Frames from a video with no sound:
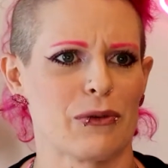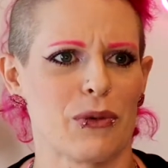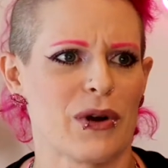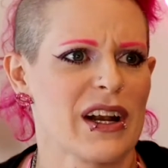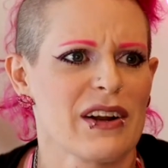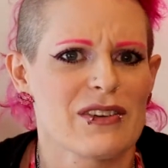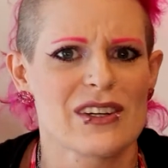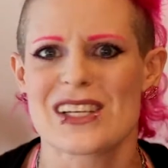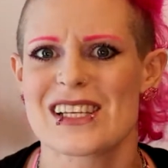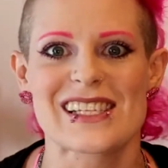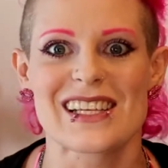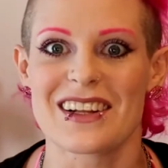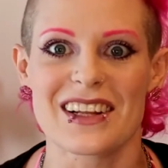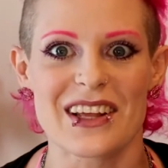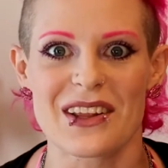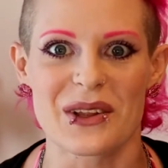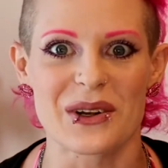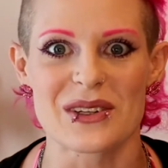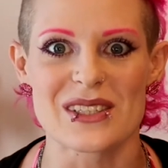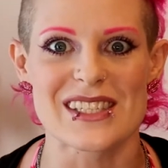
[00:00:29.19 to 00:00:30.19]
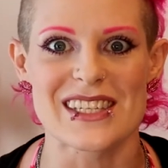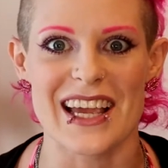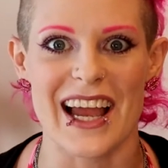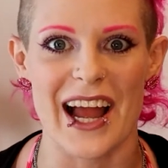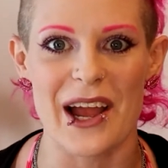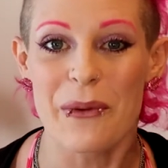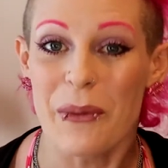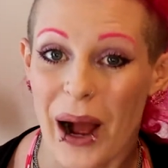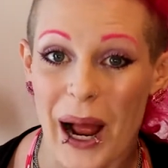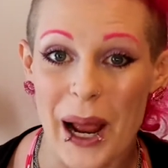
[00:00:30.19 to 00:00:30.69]
whatever silly little
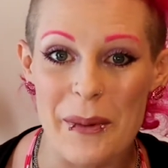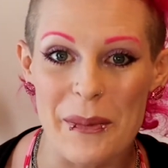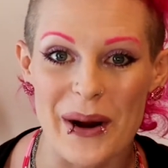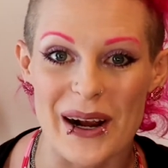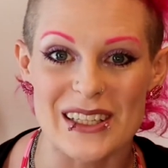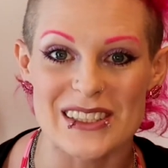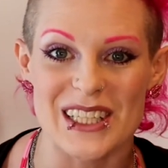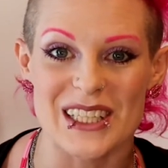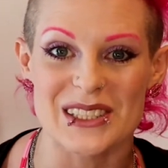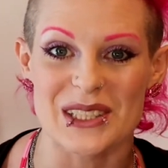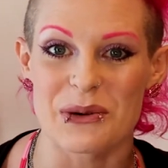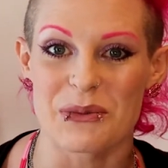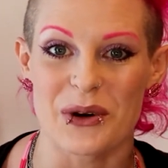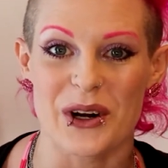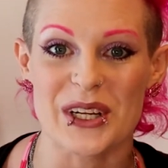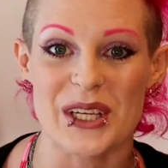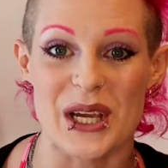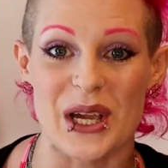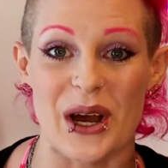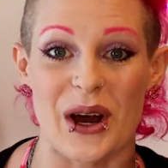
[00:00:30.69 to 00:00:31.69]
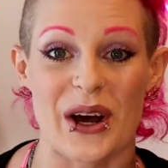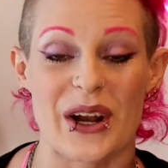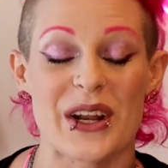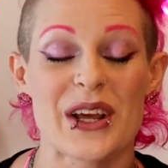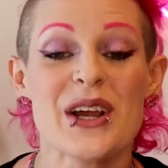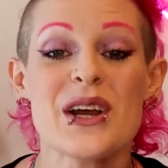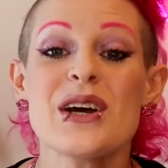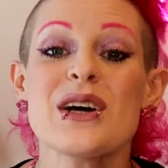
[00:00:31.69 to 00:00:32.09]
DIY project I'm working on.